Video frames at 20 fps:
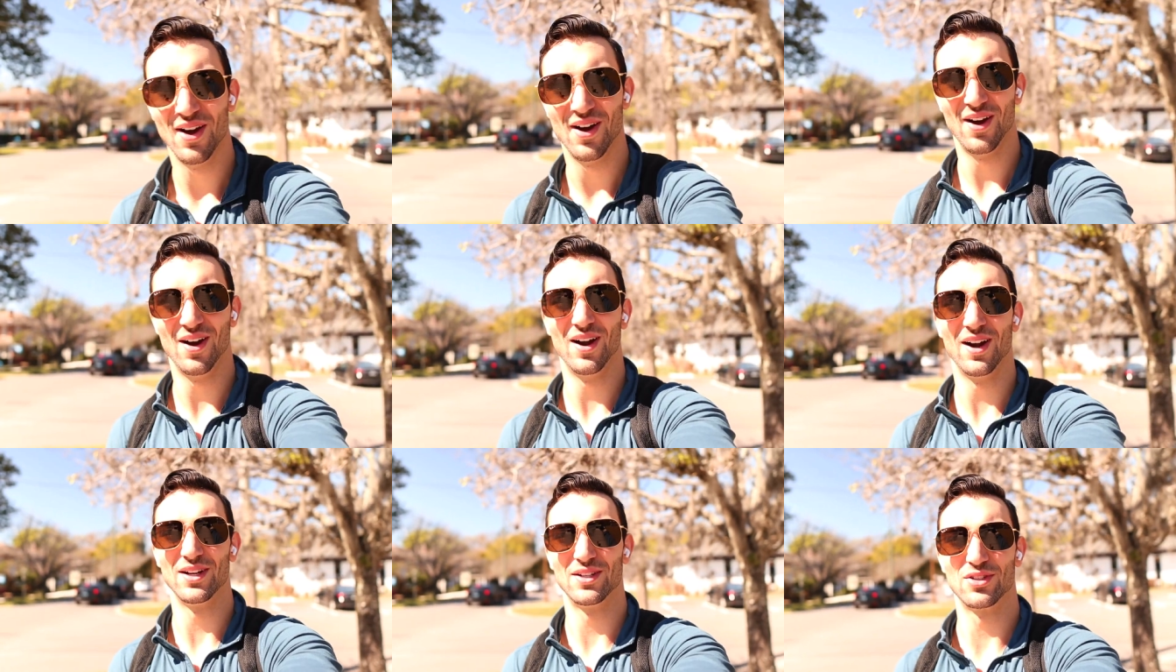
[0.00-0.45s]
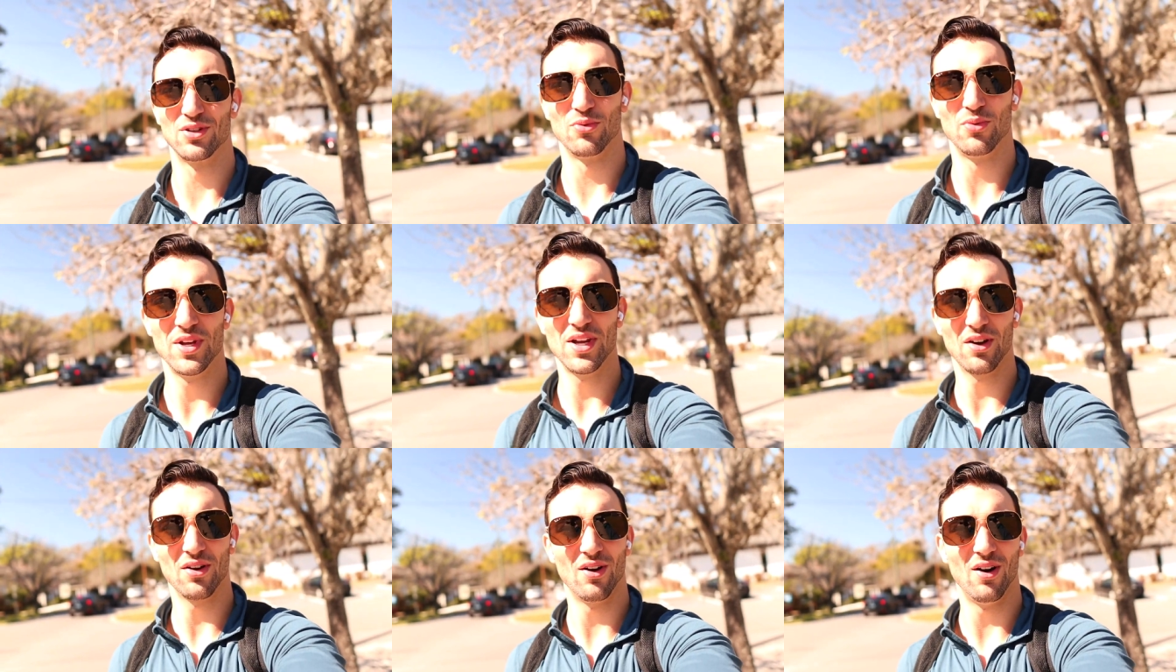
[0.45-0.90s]
All right, so
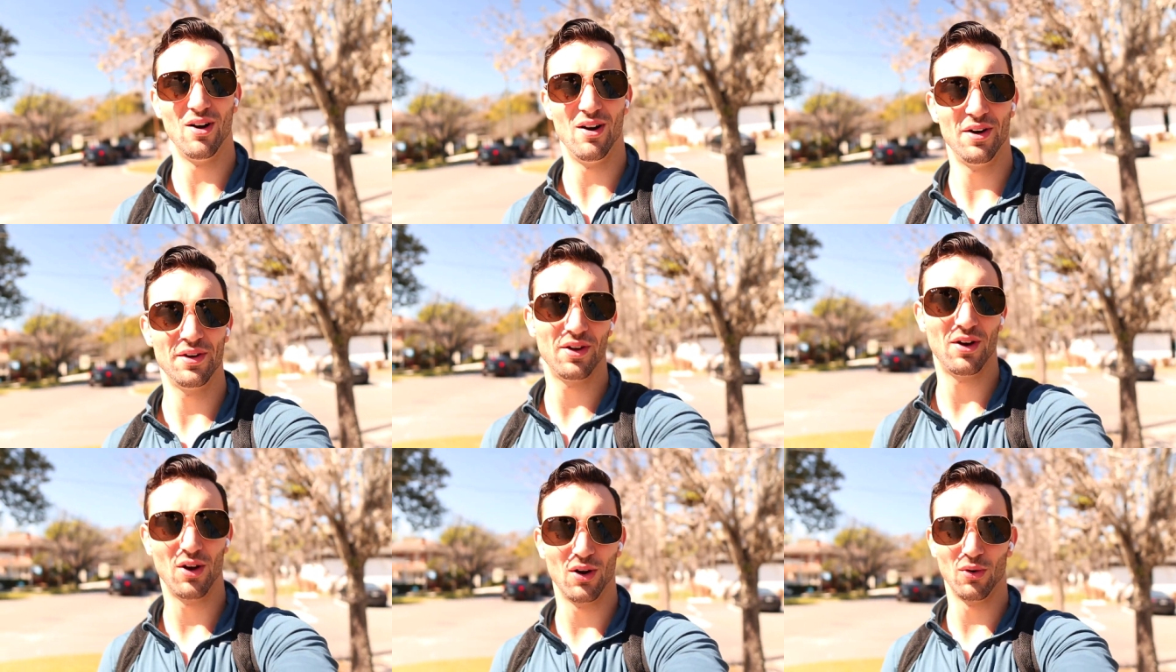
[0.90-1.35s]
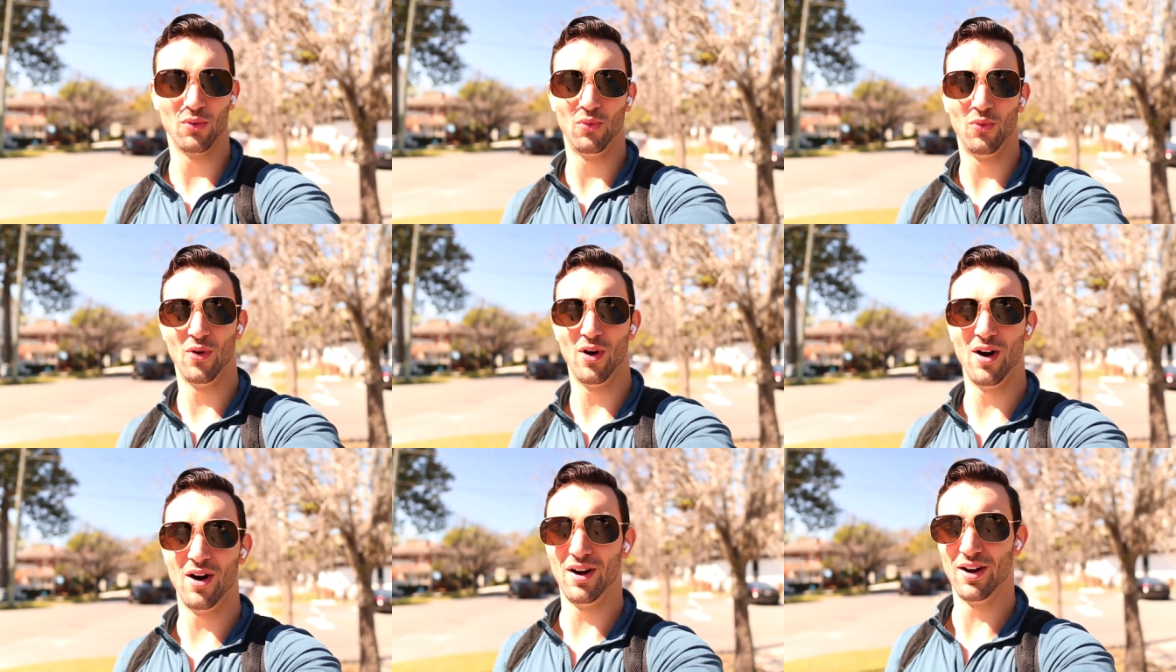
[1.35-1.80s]
we are on our
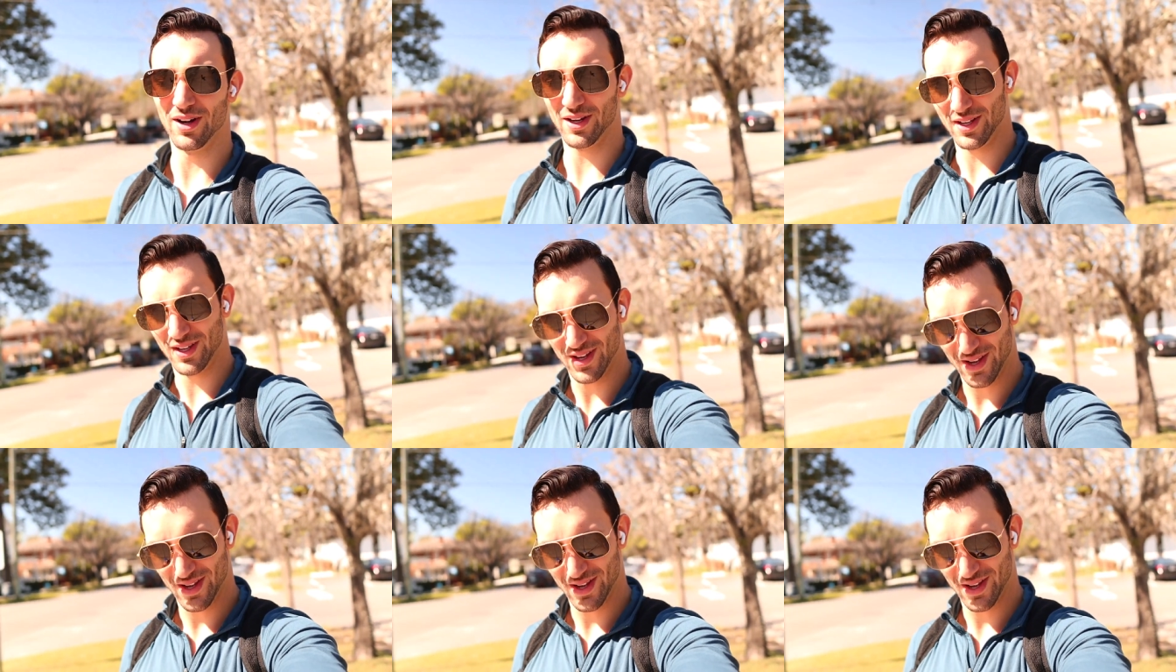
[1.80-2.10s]
walk.